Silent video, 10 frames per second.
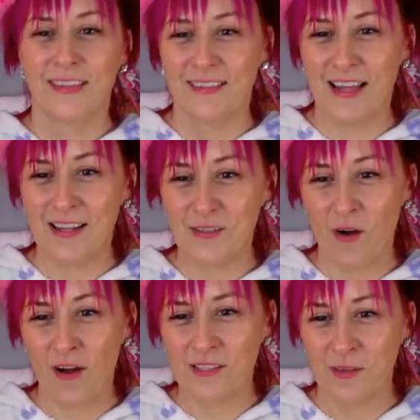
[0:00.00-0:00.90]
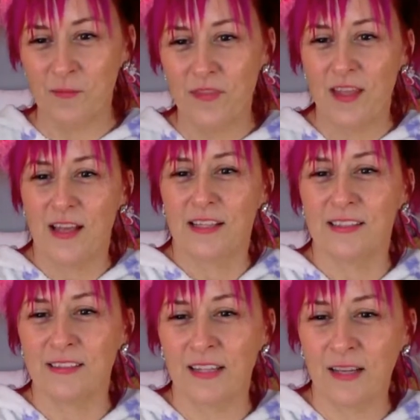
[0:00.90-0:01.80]
That is awesome.
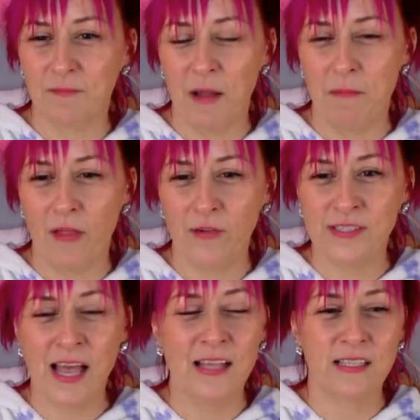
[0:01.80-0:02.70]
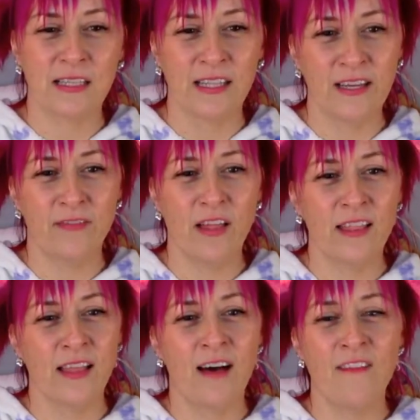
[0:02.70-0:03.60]
Like my mother says, live,
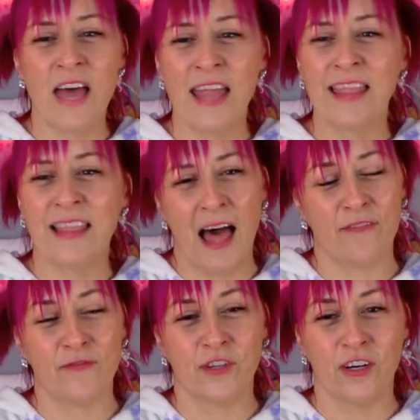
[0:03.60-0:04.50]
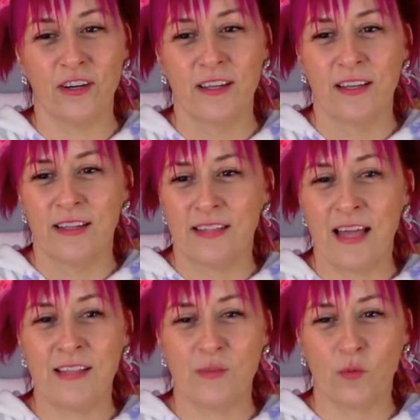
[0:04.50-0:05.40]
love, and laughter. That
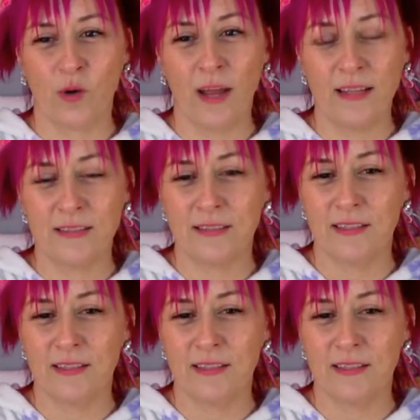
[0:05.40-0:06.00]
is right.